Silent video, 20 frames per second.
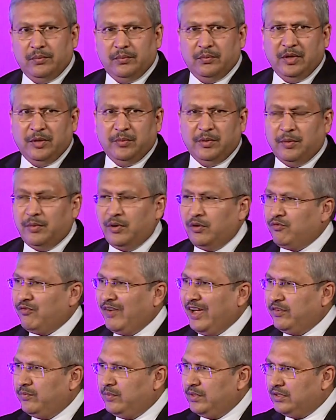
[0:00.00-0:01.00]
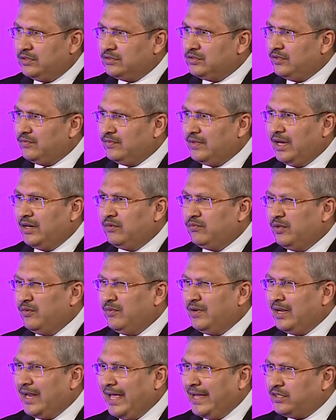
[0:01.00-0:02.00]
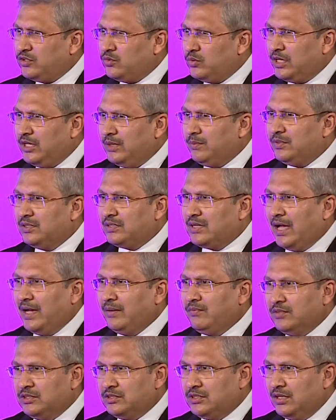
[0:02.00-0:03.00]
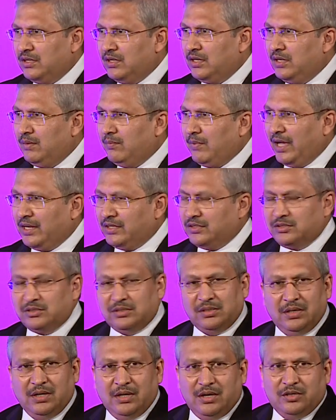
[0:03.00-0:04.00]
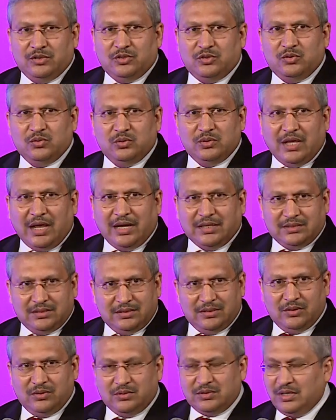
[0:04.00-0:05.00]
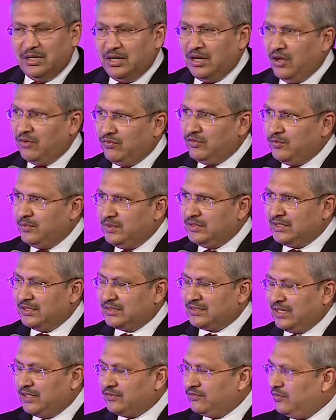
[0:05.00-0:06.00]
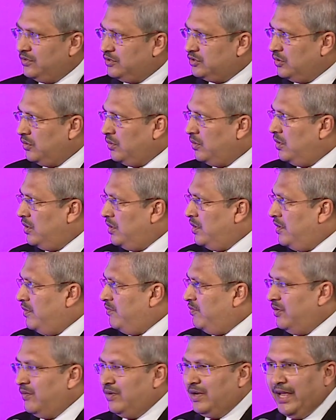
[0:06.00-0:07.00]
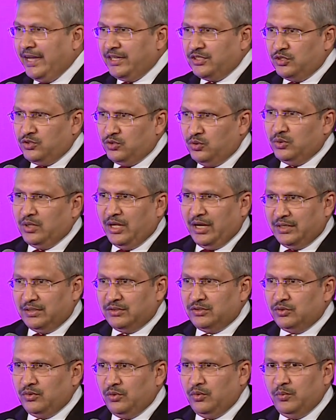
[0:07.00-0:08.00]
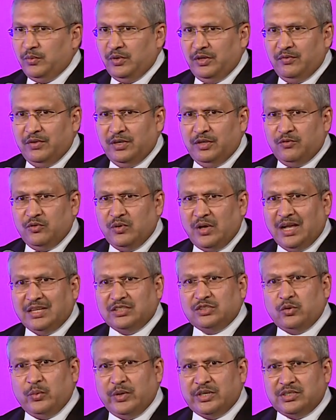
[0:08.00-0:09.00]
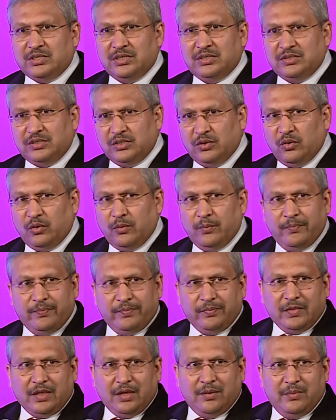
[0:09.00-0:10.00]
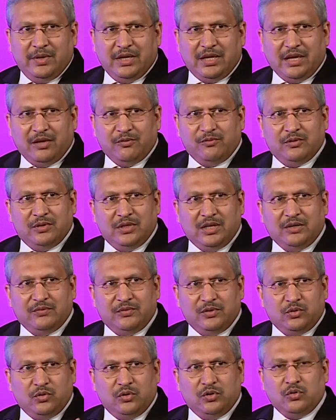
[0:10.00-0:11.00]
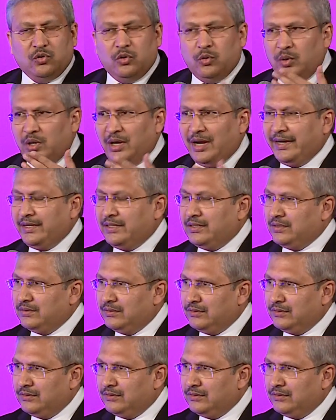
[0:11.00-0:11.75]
maybe about 5 minutes of that. We will like to keep the time. We generally manage to do that, till now we've been successful. So we will like to do that. So even if you ask questions, be careful that we don't override